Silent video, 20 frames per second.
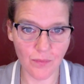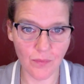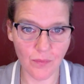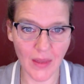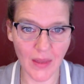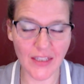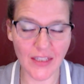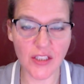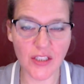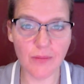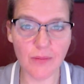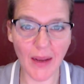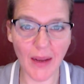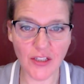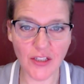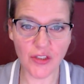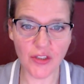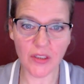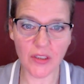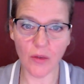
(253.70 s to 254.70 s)

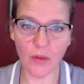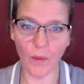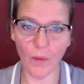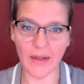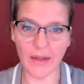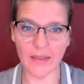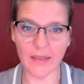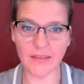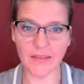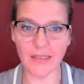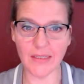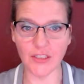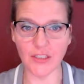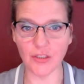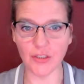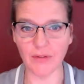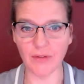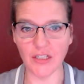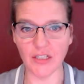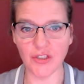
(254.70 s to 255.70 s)
especially when it's in
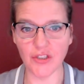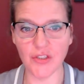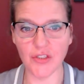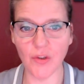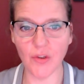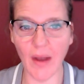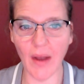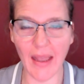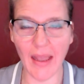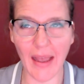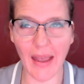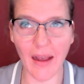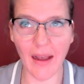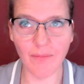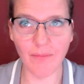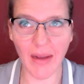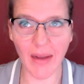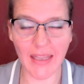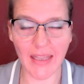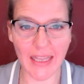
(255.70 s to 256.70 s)
duration. So I
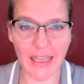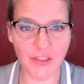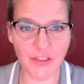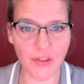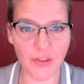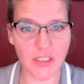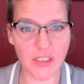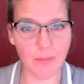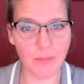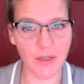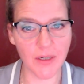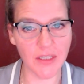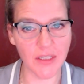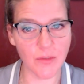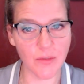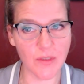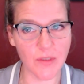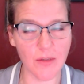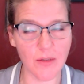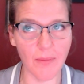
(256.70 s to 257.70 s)
had my cancer
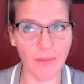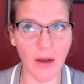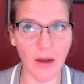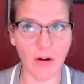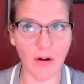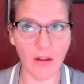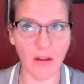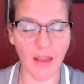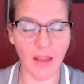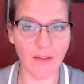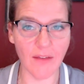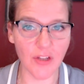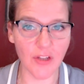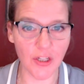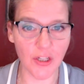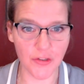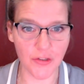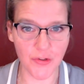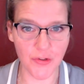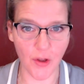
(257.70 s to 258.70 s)
experience was about eleven
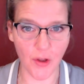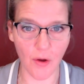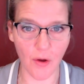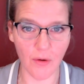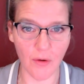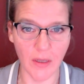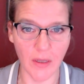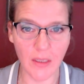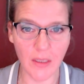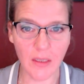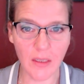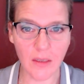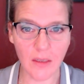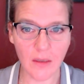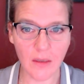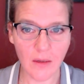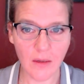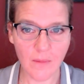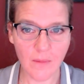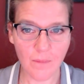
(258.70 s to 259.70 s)
years ago,
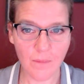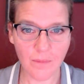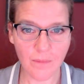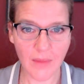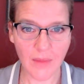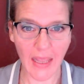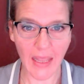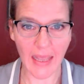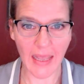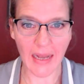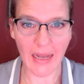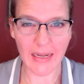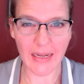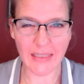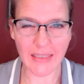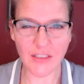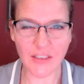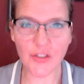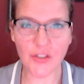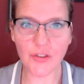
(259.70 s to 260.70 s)
and
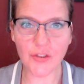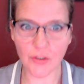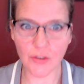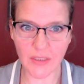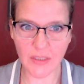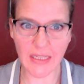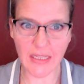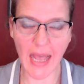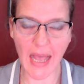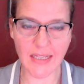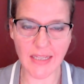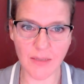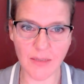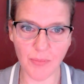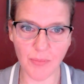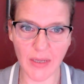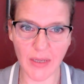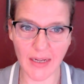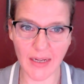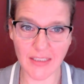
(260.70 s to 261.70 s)
it certainly has
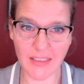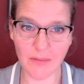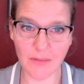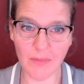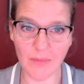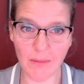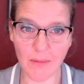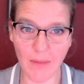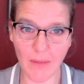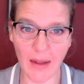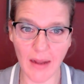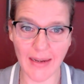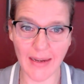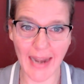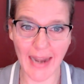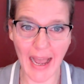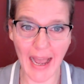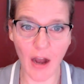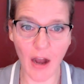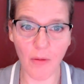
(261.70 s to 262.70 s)
impacted me
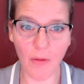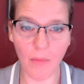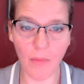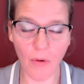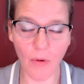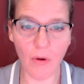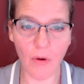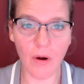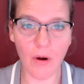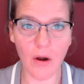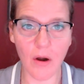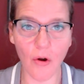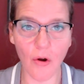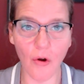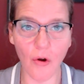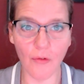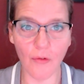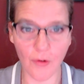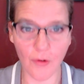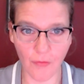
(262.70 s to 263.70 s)
now more
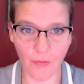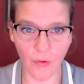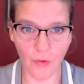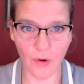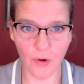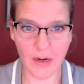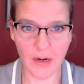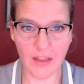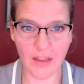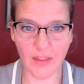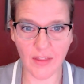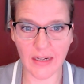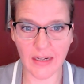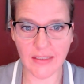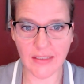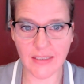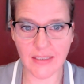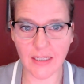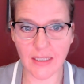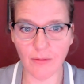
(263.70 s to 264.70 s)
over forty than
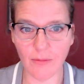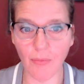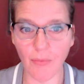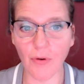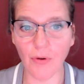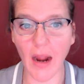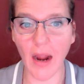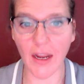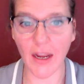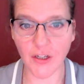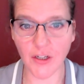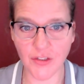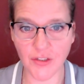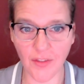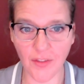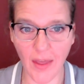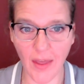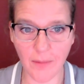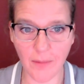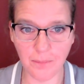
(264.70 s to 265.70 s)
it did prior to
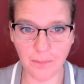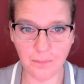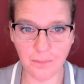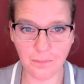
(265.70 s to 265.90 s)
then.